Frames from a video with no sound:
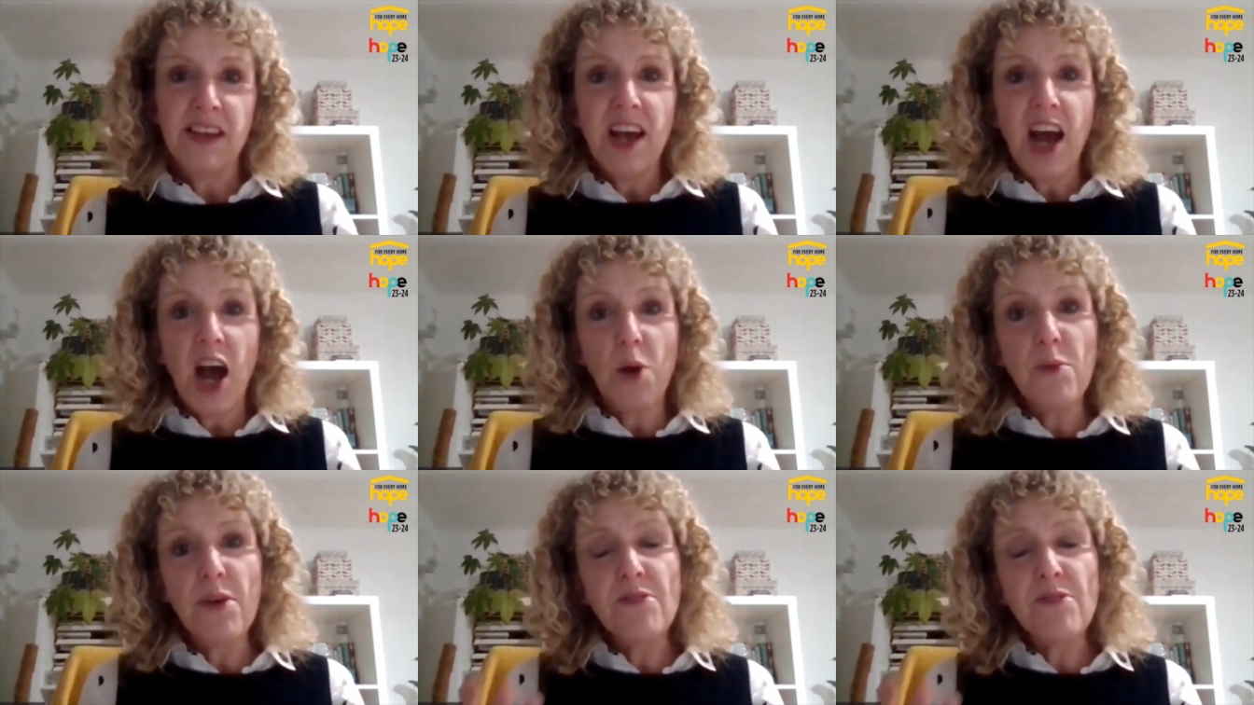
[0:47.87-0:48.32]

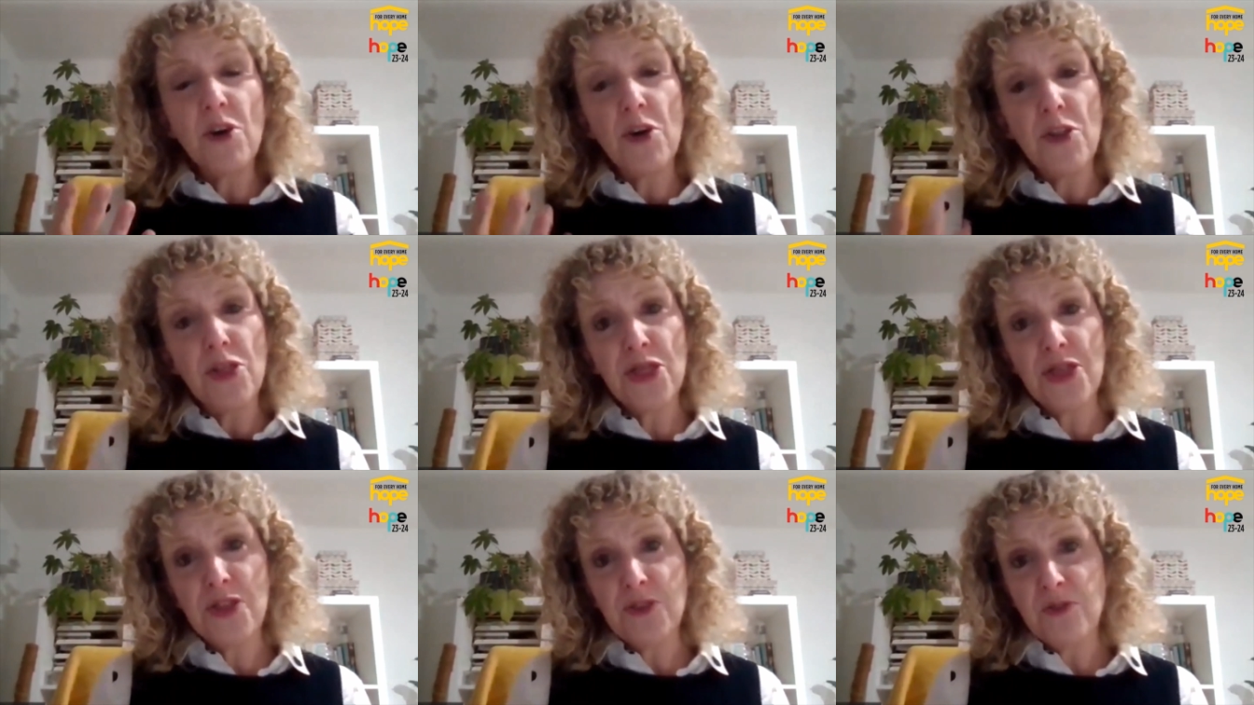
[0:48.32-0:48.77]
And we've
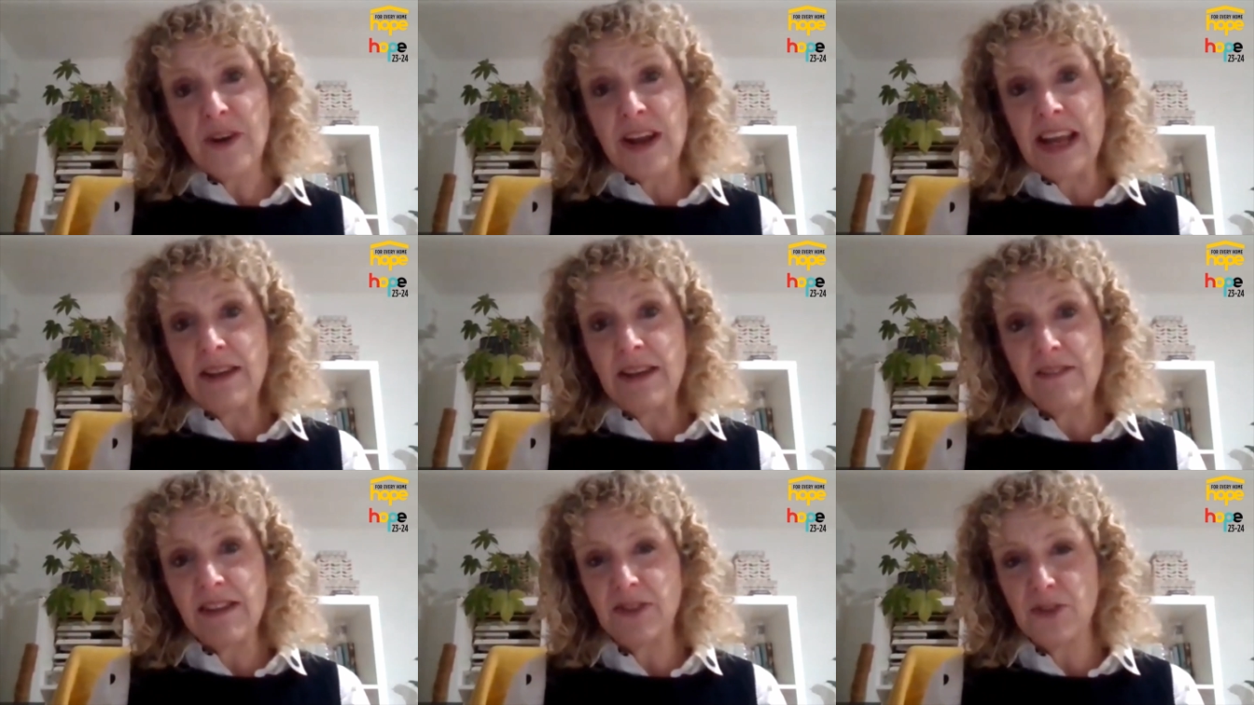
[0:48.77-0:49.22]
got
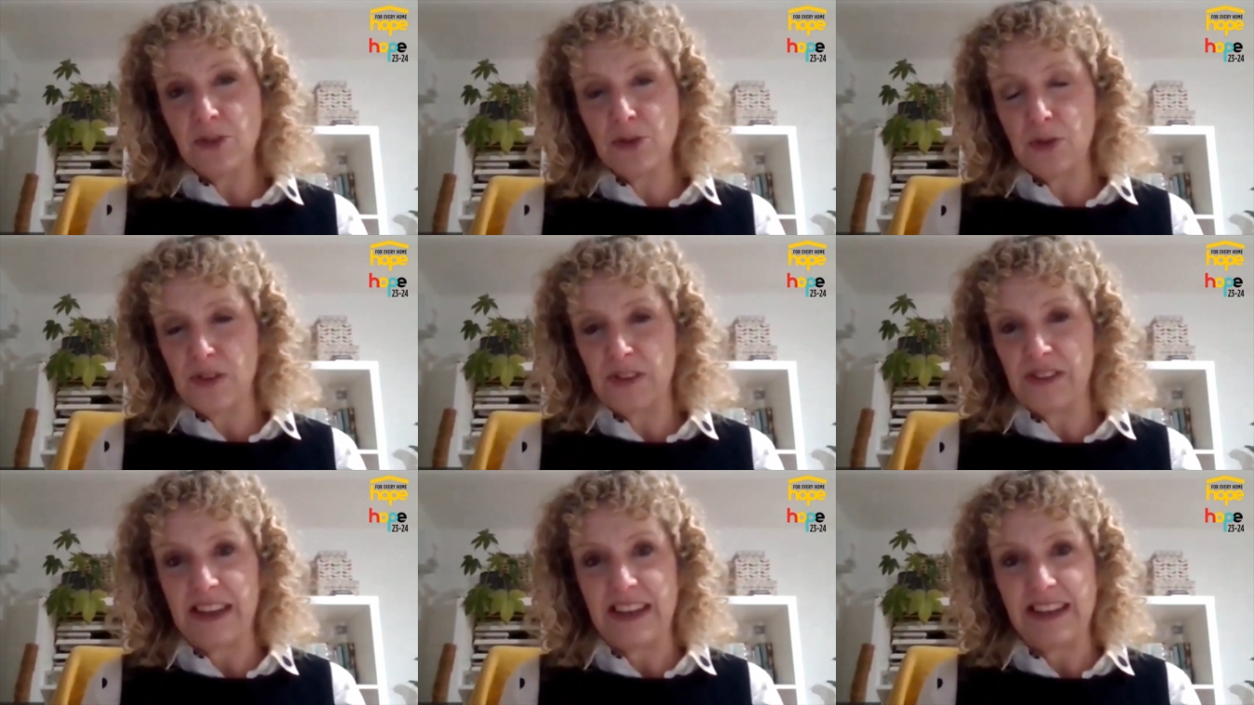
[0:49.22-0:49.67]
three
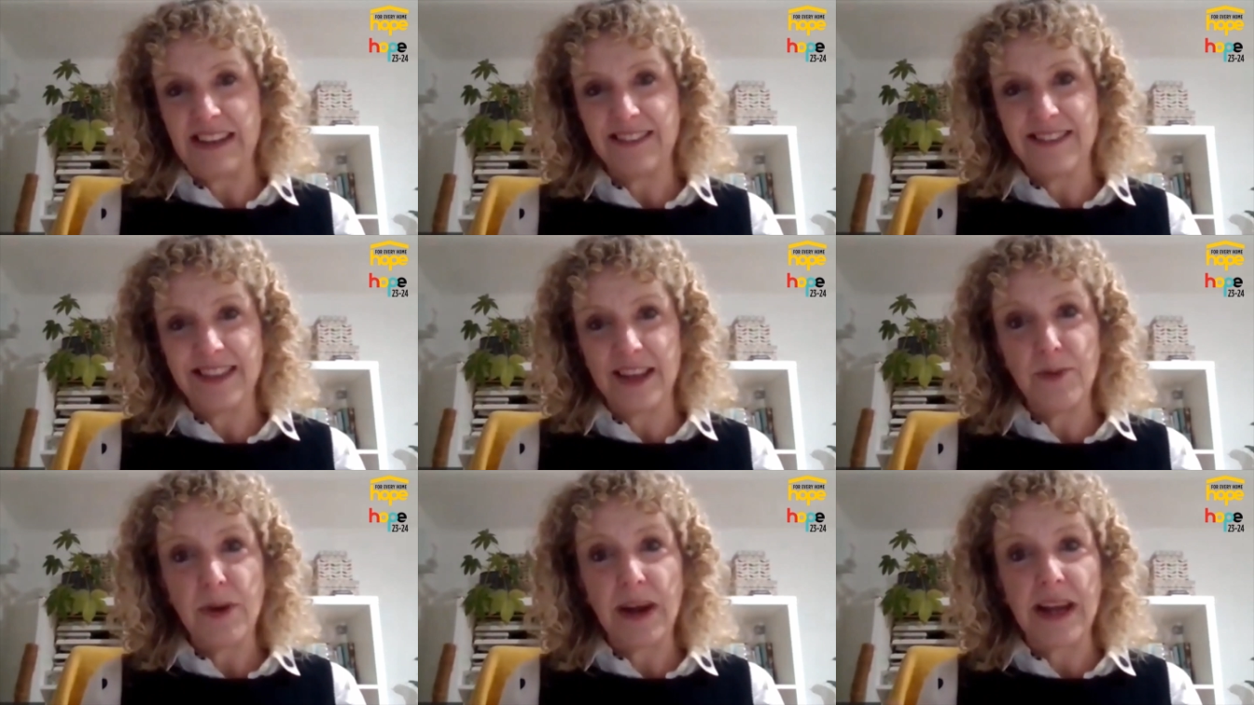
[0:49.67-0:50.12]
resources
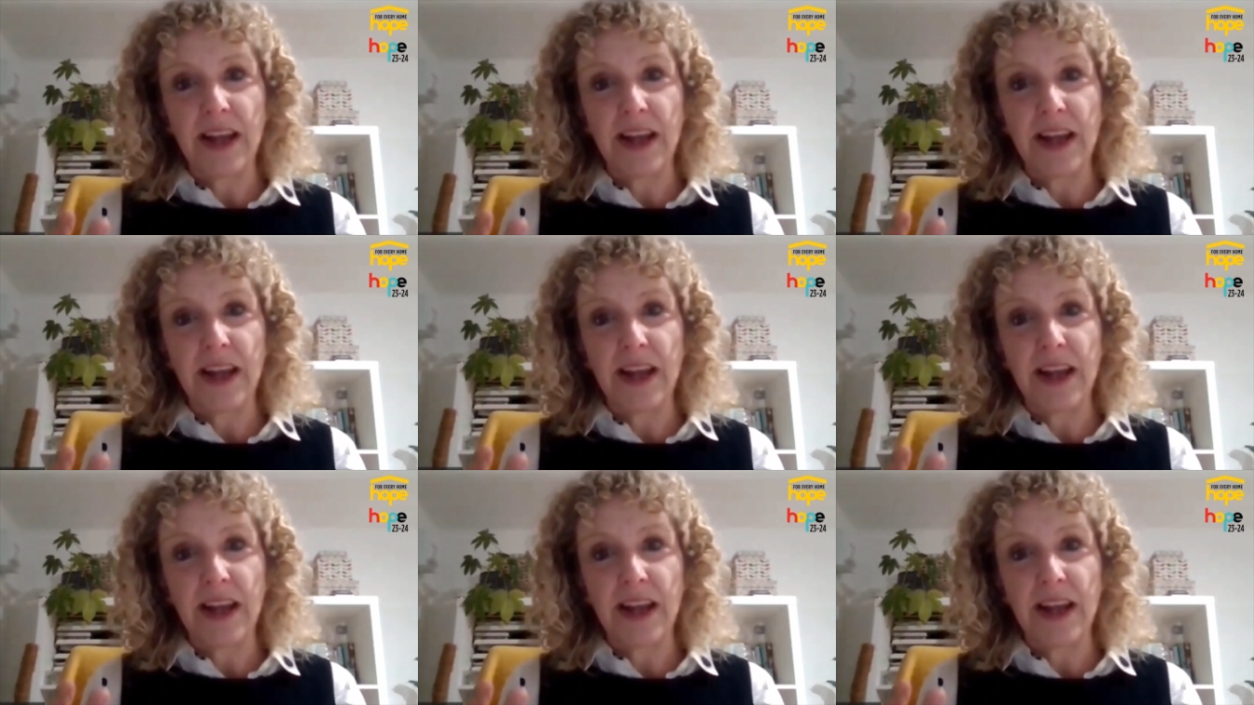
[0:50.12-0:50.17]
that we're